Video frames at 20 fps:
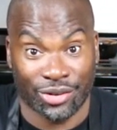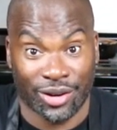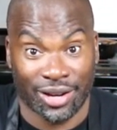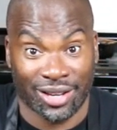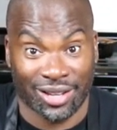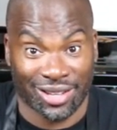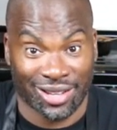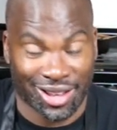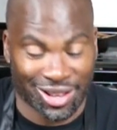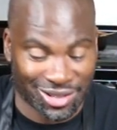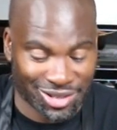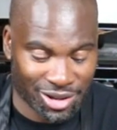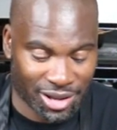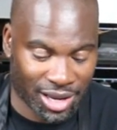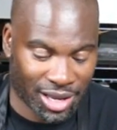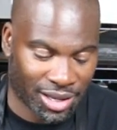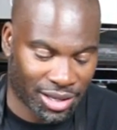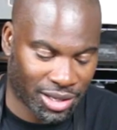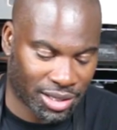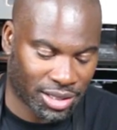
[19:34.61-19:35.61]
right? Y'all saw
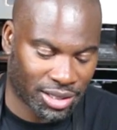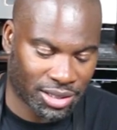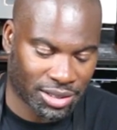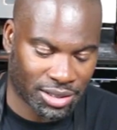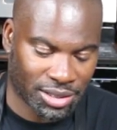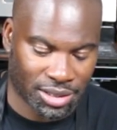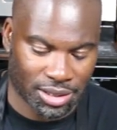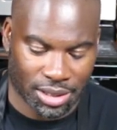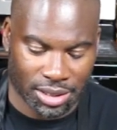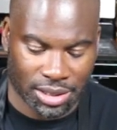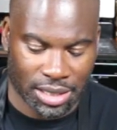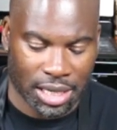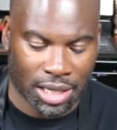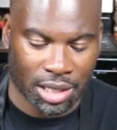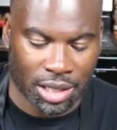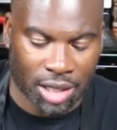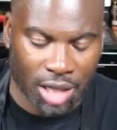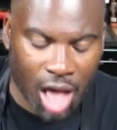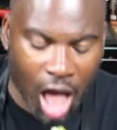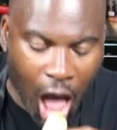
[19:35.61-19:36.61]
that look. Let's take a
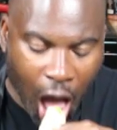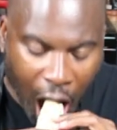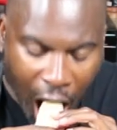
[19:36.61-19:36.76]
look.